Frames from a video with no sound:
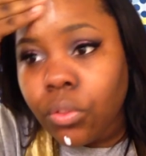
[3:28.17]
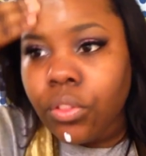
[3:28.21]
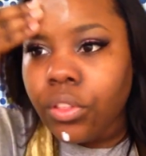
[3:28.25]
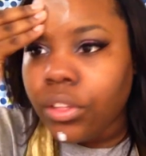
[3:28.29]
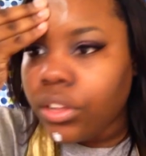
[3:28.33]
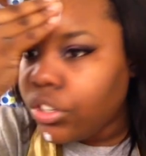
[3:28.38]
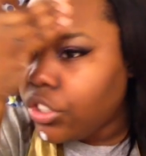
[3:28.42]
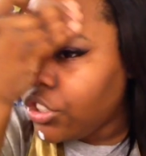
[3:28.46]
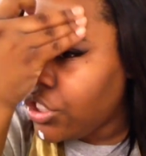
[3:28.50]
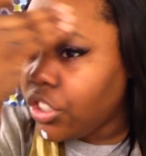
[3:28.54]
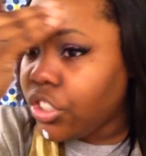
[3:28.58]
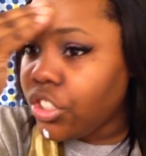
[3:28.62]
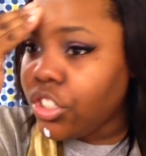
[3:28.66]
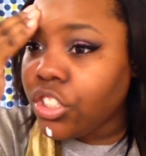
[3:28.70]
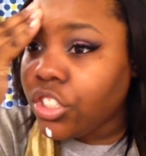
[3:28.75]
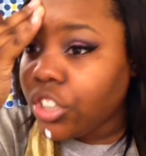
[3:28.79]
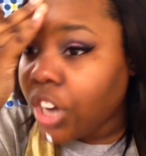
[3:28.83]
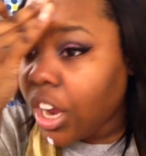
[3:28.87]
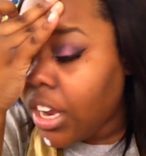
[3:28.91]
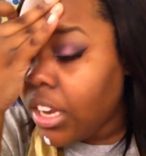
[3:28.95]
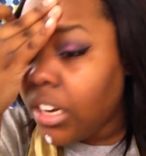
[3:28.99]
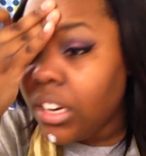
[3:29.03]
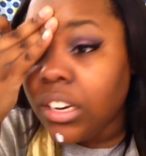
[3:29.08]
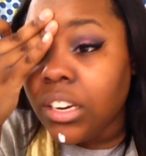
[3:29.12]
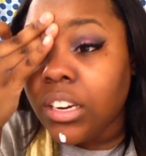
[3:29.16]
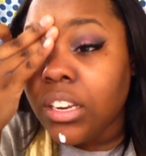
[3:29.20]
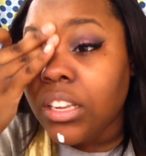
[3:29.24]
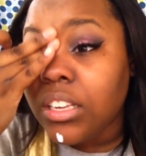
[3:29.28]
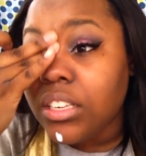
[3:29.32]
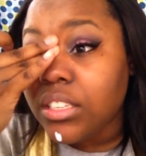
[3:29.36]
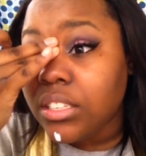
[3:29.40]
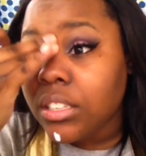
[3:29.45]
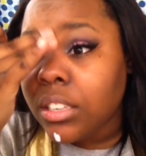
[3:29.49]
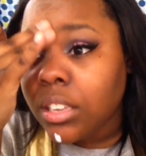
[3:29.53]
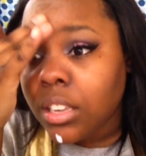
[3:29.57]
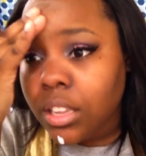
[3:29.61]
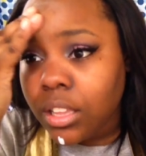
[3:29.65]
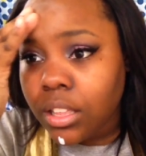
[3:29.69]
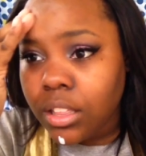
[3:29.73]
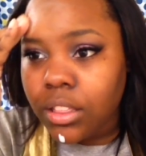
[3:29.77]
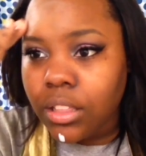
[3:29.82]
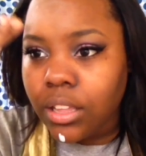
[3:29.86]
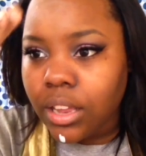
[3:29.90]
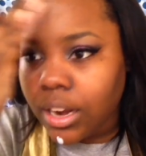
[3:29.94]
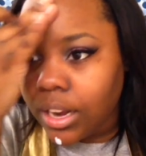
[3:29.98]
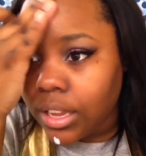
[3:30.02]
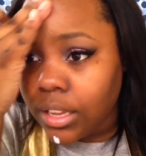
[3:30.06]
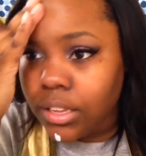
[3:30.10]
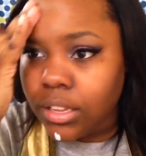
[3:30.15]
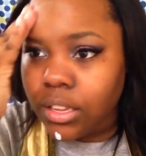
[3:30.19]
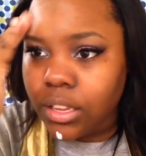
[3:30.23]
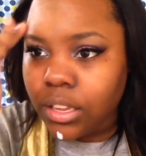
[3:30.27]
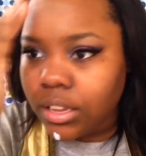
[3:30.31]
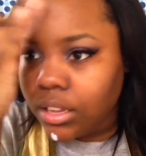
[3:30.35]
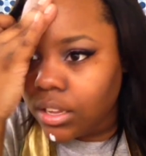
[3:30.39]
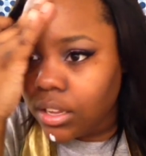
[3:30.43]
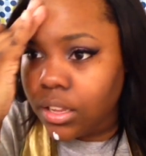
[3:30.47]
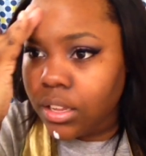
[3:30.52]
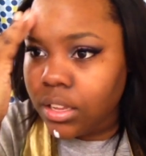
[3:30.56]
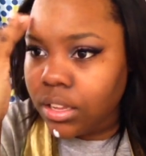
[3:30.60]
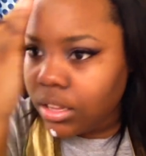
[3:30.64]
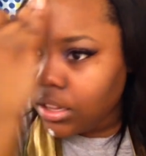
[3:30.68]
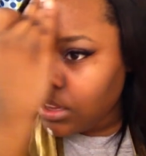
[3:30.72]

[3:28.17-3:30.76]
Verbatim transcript: the shininess that I get.